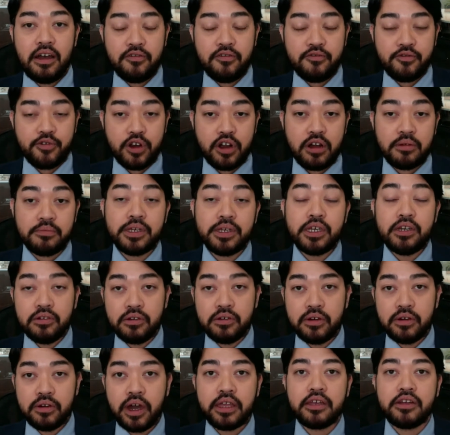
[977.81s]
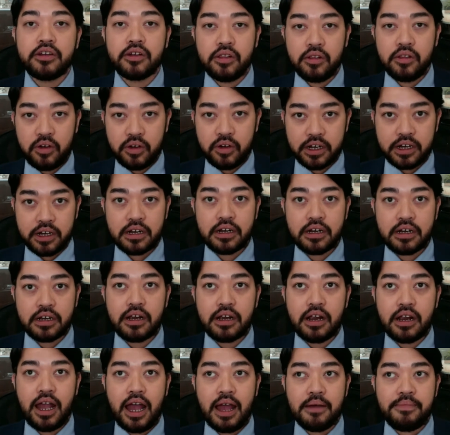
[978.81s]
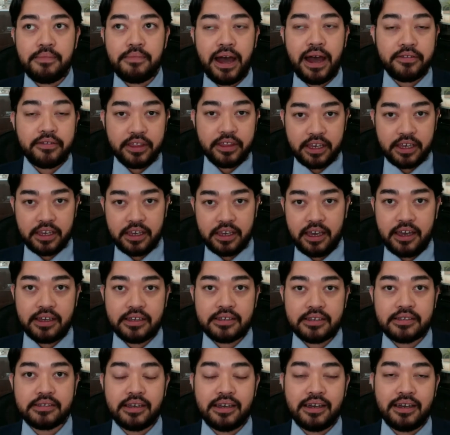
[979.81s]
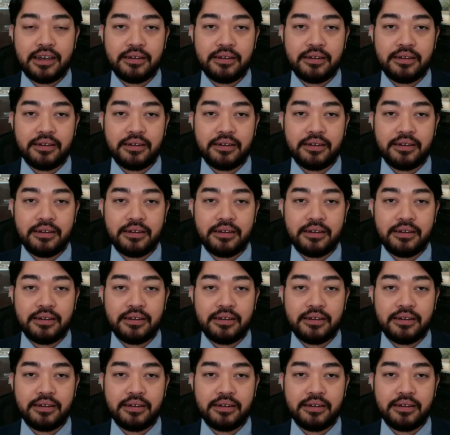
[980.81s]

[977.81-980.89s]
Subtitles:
from you and your lawyer about the case.